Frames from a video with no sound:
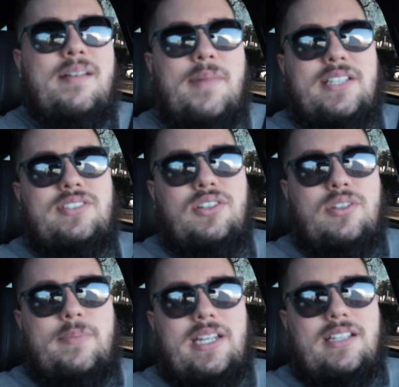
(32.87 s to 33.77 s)
my
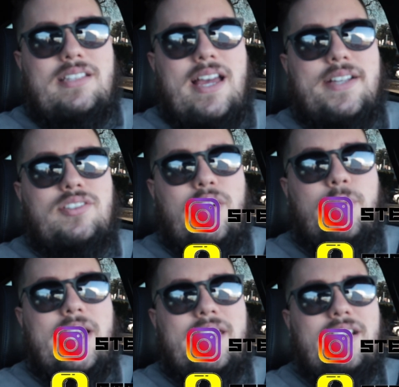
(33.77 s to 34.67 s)
social media tags are
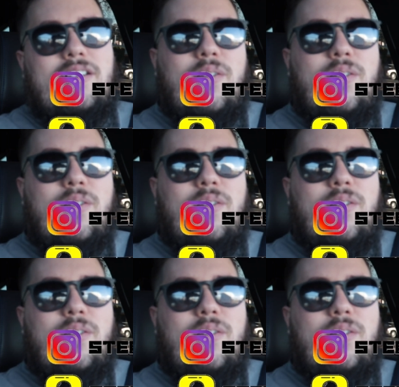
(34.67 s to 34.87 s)
right here.